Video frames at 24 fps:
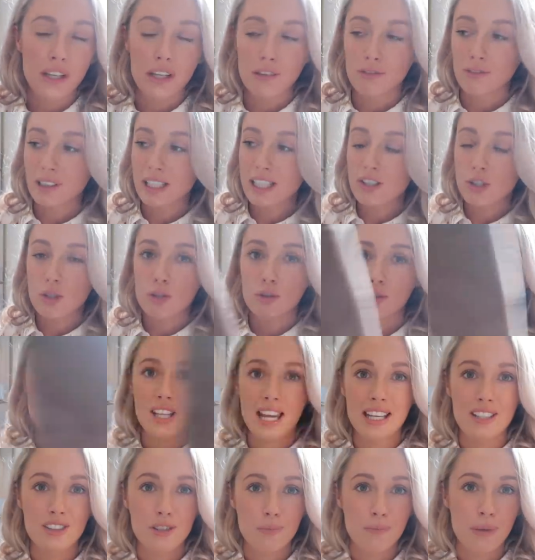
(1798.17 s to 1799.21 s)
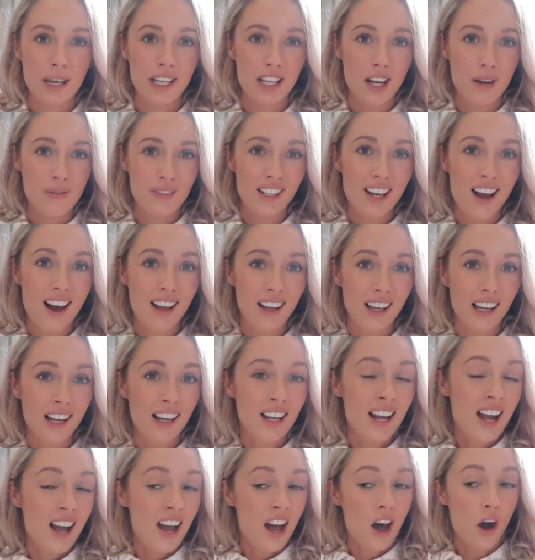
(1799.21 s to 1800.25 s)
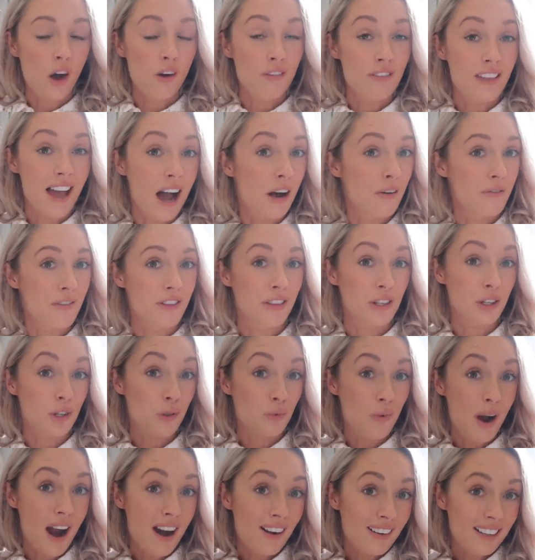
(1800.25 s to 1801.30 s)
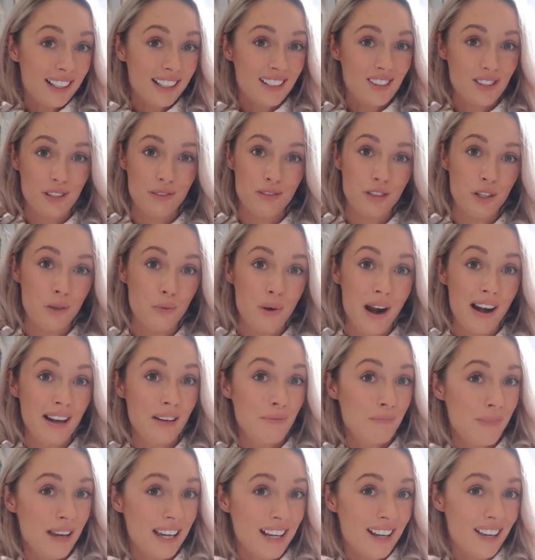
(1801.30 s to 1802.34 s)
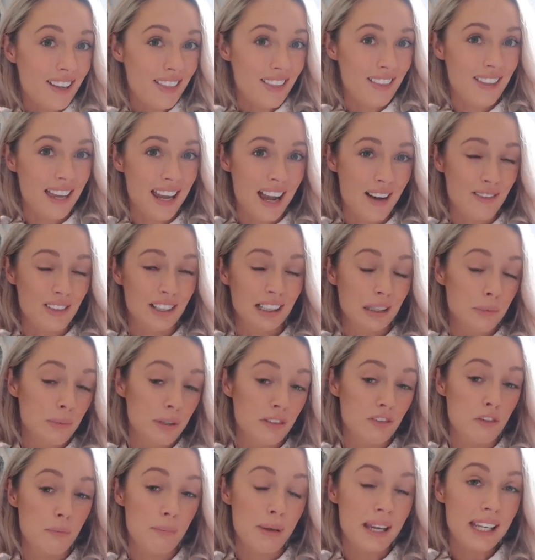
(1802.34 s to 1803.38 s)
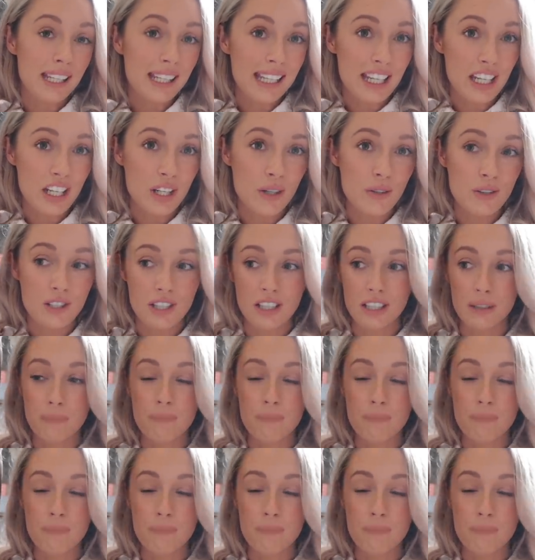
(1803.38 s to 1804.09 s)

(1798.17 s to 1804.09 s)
They really do tend to pick up the colour of the outfit that you're wearing, so if you're wearing pink, then they have a little bit of a pinky hue to